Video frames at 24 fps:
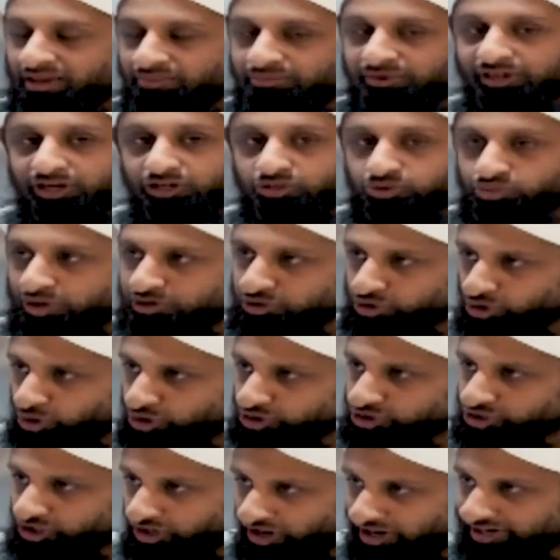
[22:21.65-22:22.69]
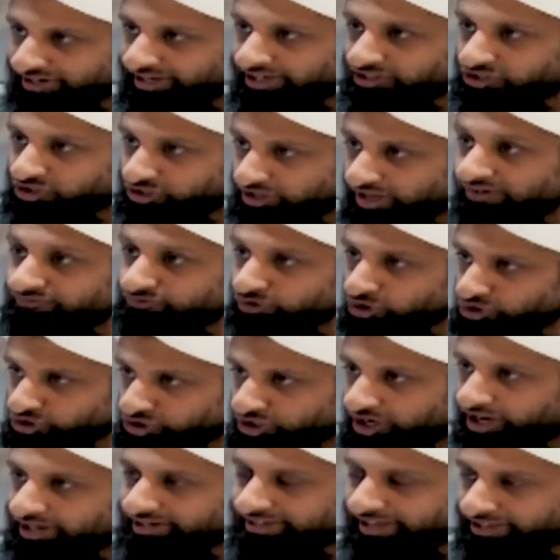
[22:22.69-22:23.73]
Because when your child gets, if your
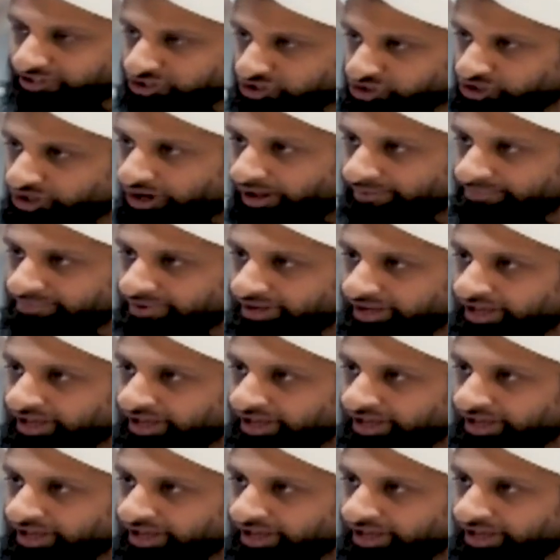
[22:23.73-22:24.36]
child gets shot,